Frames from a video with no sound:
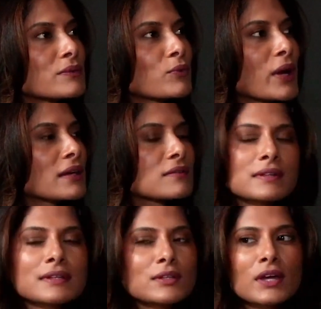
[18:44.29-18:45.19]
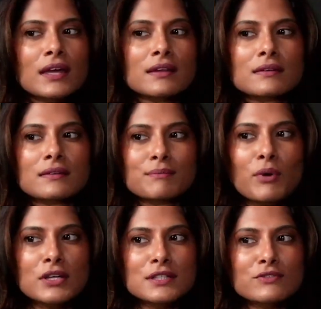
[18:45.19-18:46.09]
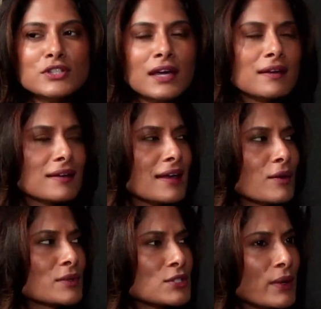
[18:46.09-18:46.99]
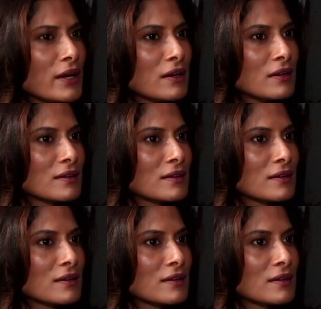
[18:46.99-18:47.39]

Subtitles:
wait, you can pause this for a second. Can we swear?